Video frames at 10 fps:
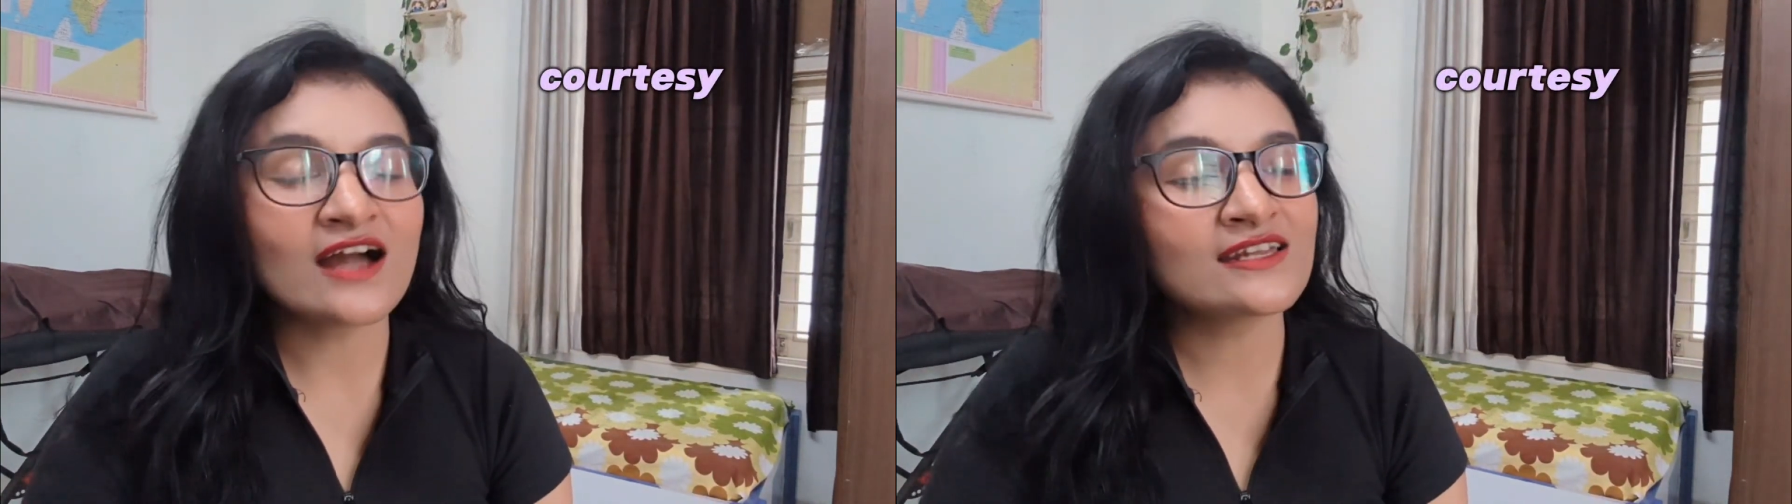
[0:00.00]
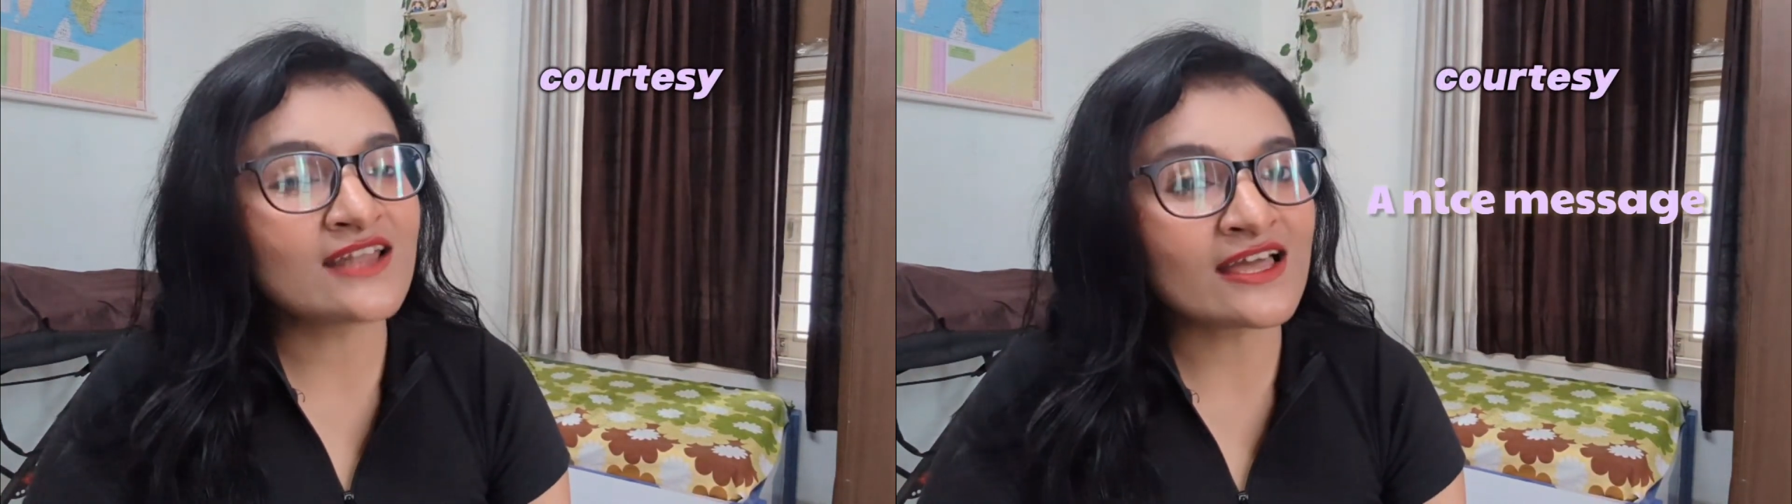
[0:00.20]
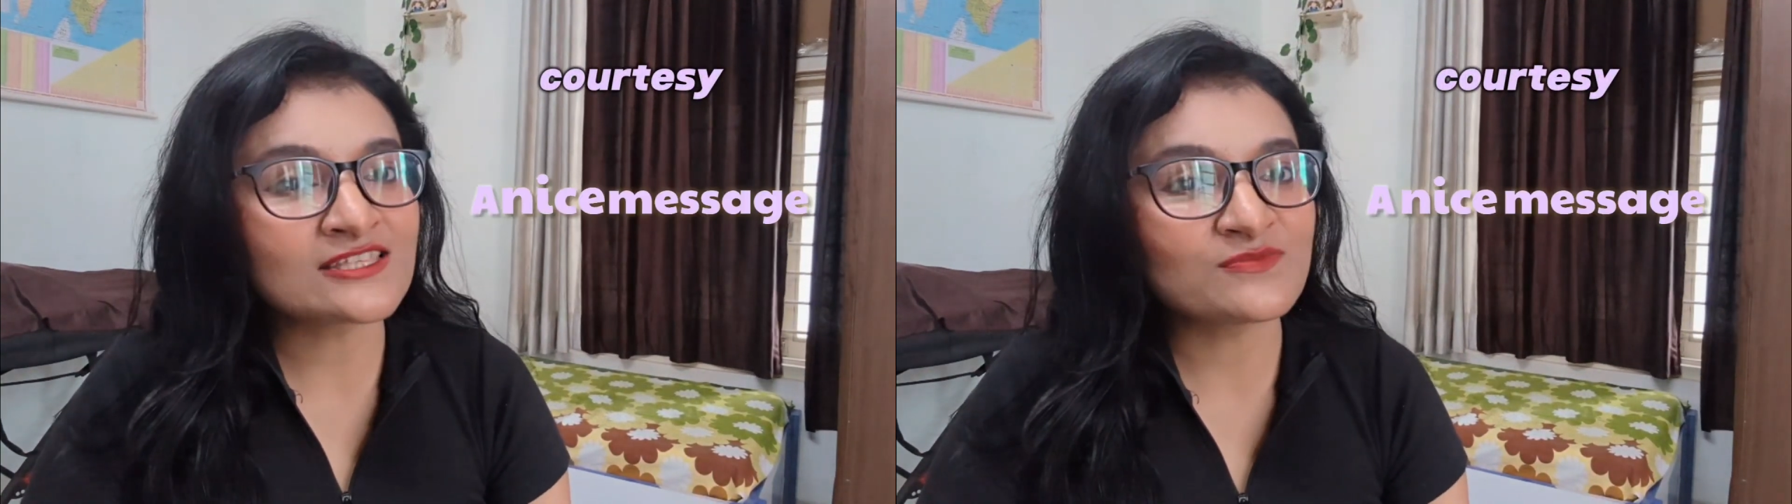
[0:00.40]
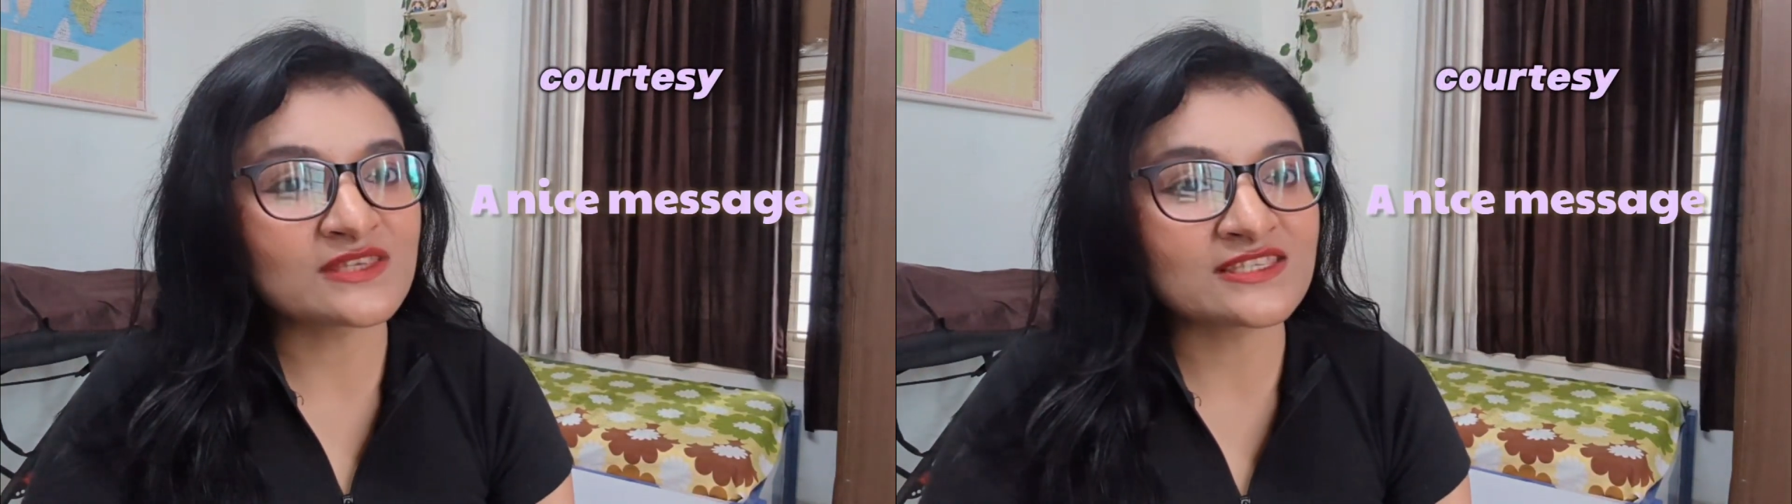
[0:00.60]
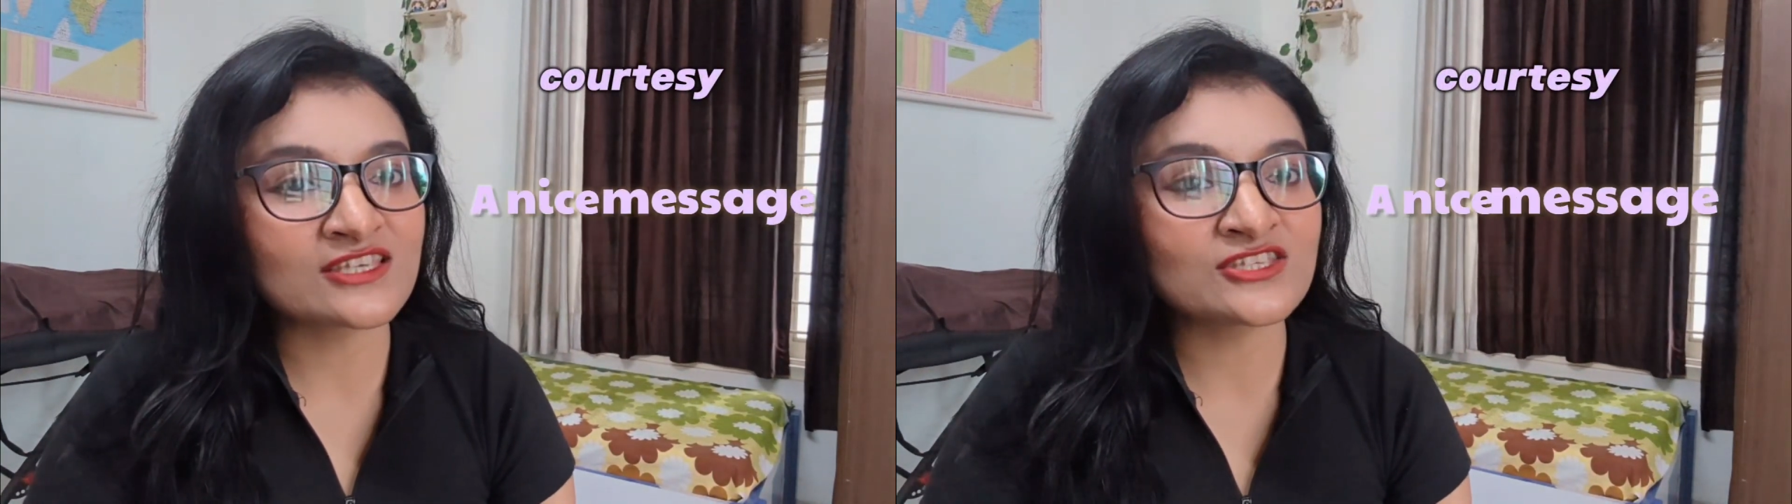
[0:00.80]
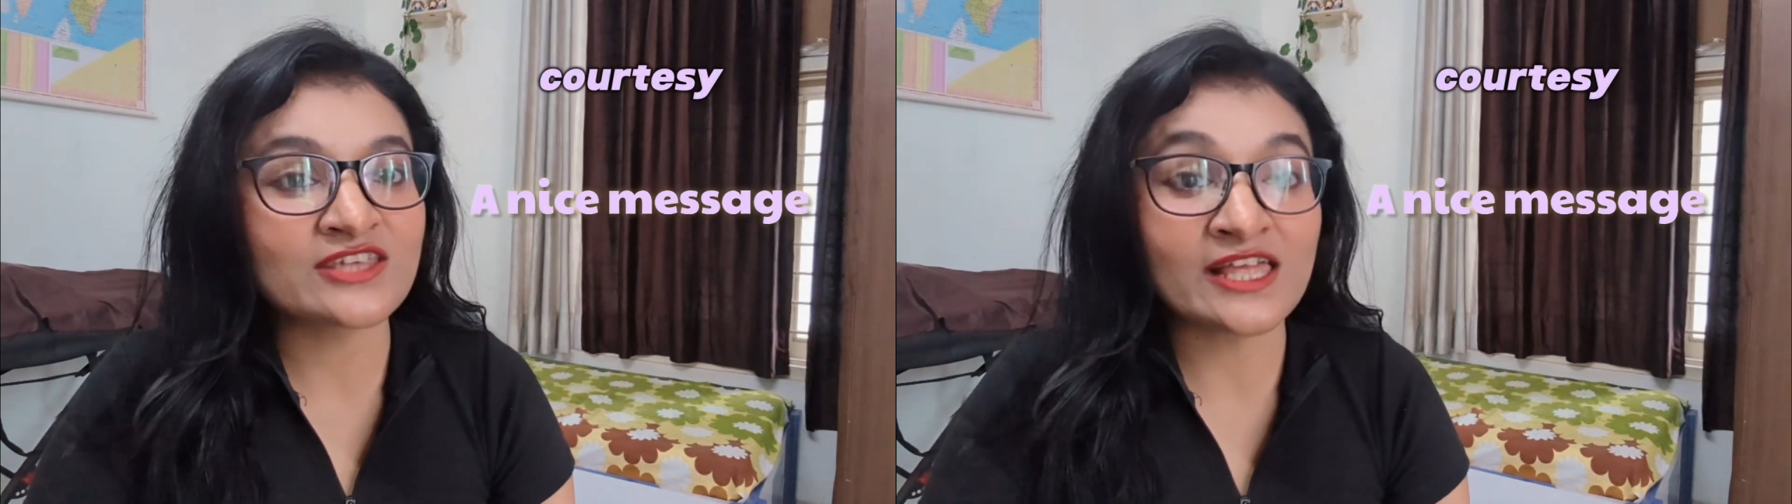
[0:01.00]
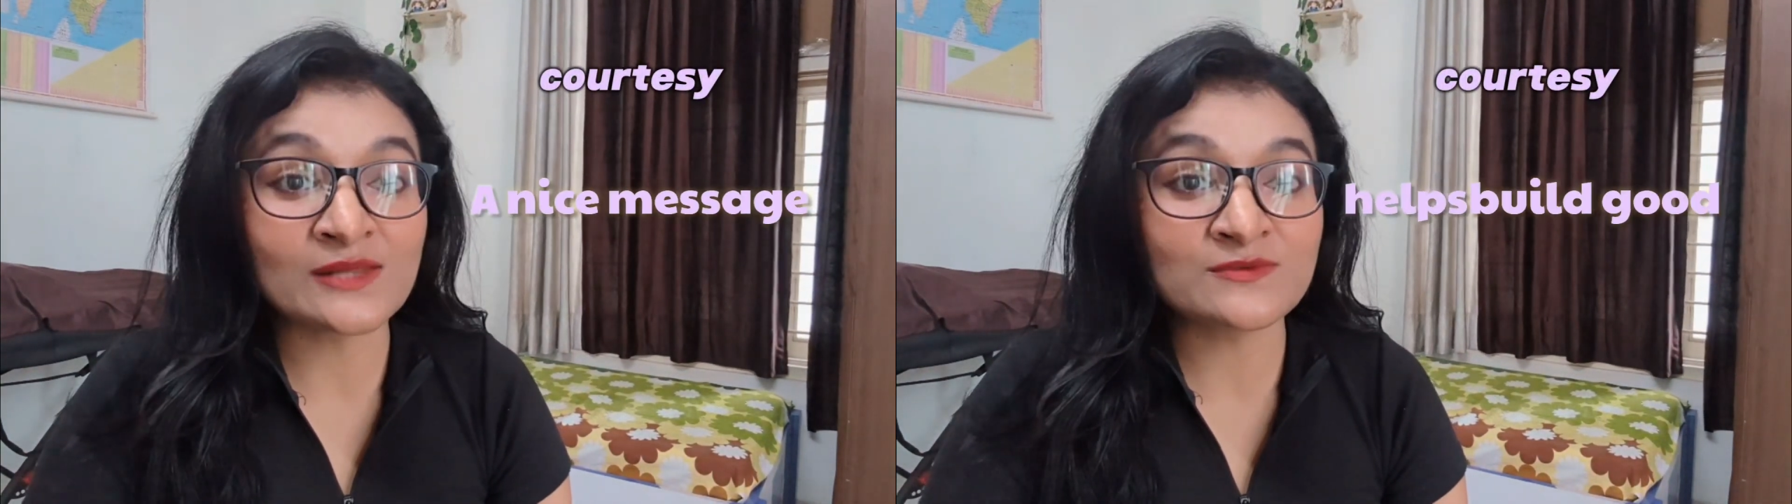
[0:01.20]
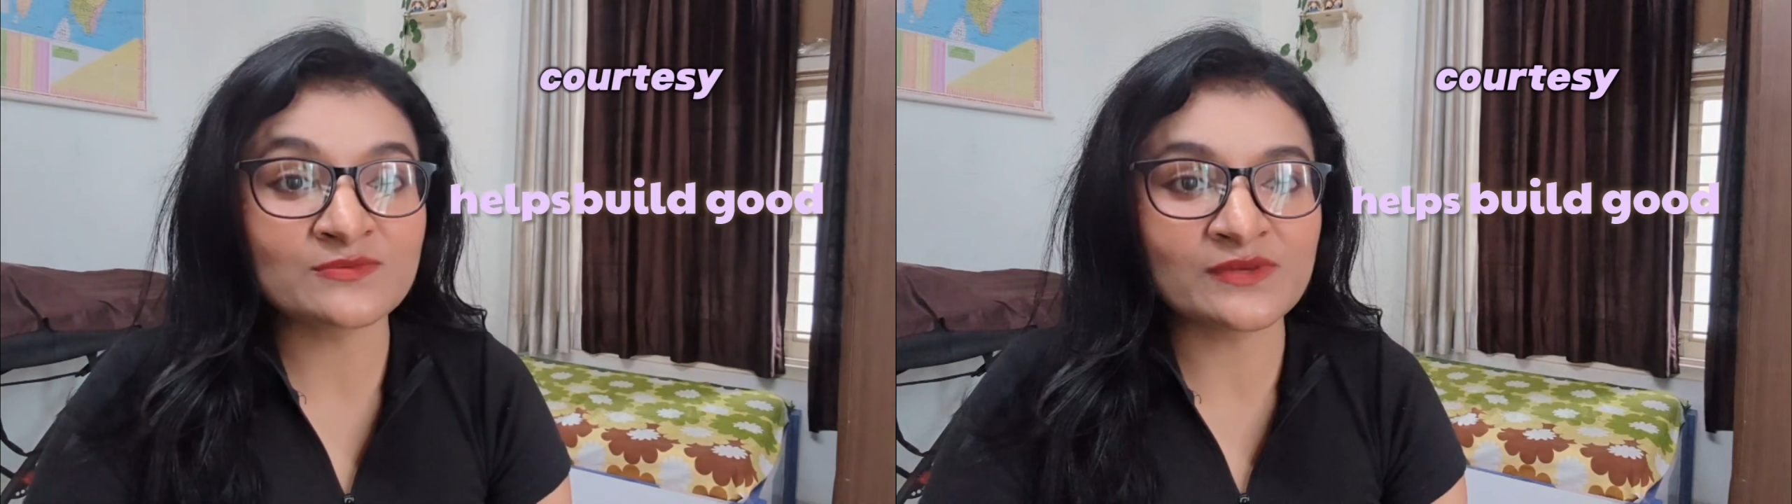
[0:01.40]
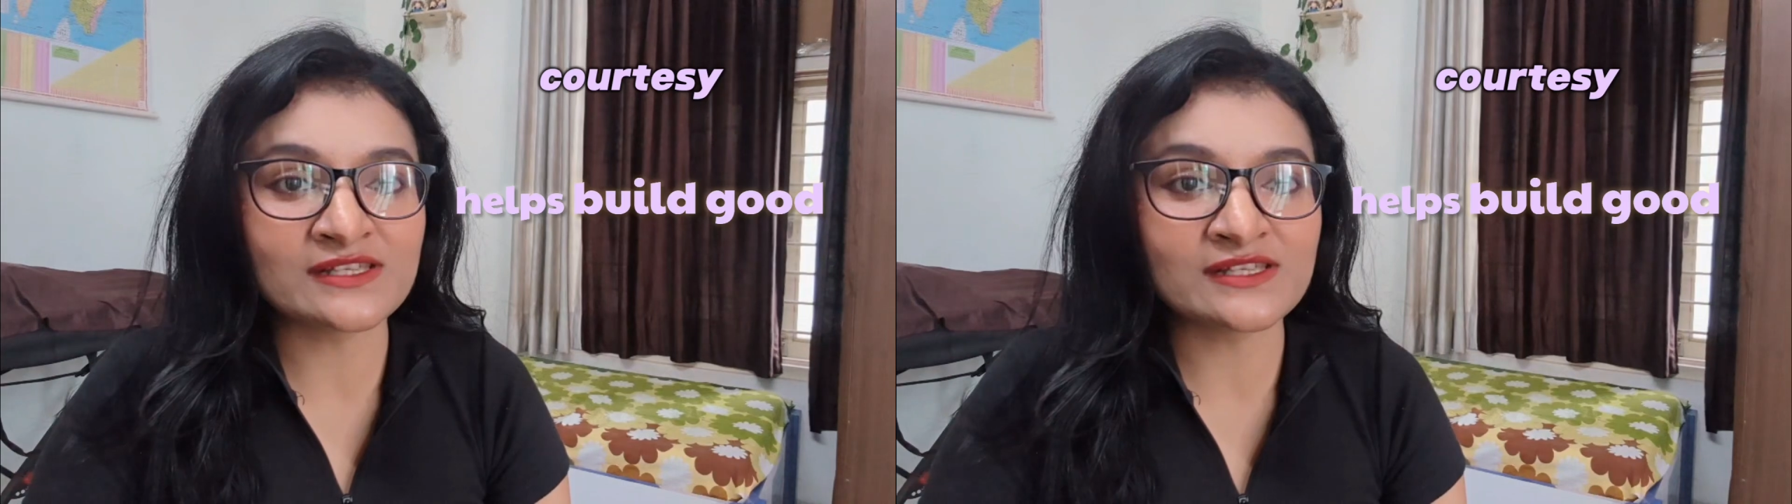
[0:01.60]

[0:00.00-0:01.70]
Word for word: A nice message helps